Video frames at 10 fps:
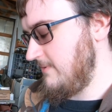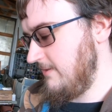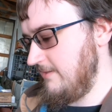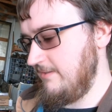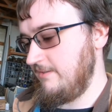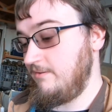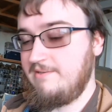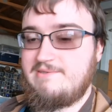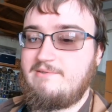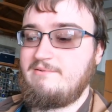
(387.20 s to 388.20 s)
and then
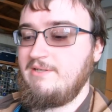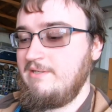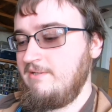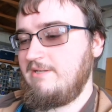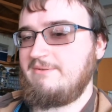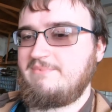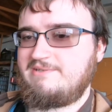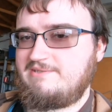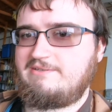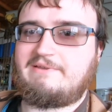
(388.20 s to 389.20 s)
also, I'm going
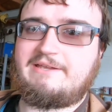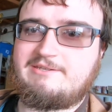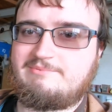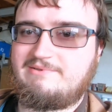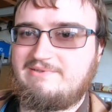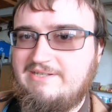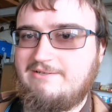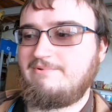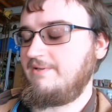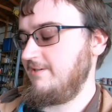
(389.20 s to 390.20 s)
to see if
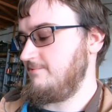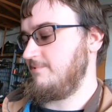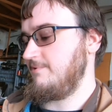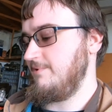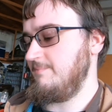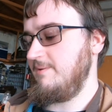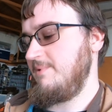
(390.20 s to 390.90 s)
Ocutech would like to work with me,